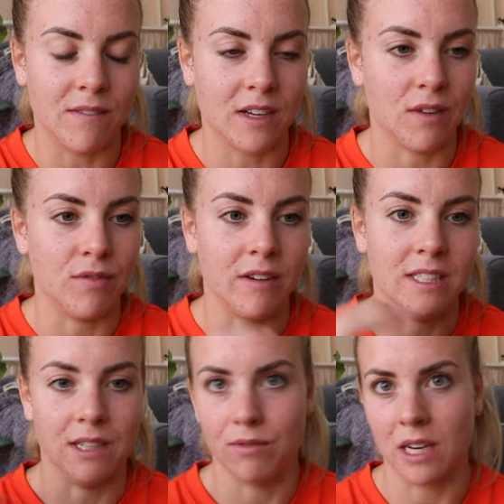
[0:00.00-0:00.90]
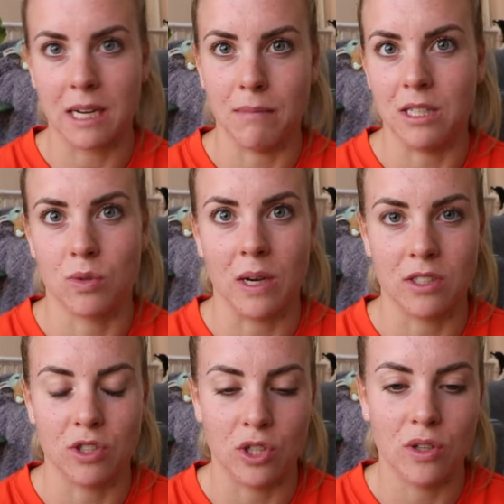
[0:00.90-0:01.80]
like a very different like mental
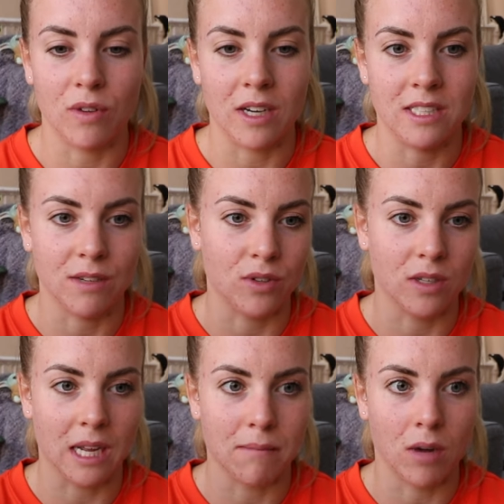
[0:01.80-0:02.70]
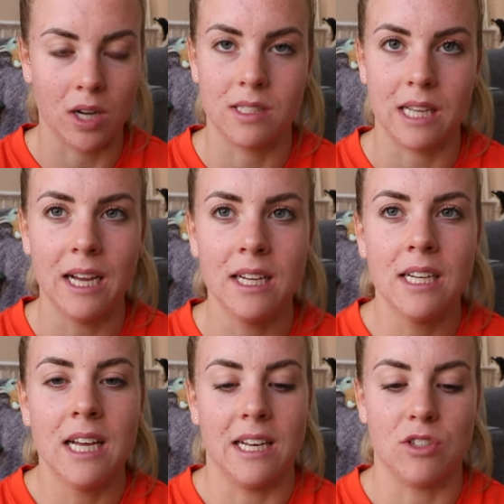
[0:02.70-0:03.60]
attitude, a very different like mindset.
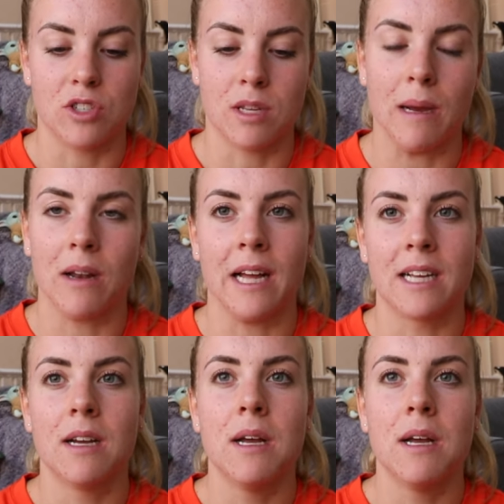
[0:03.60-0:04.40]
And it's just about like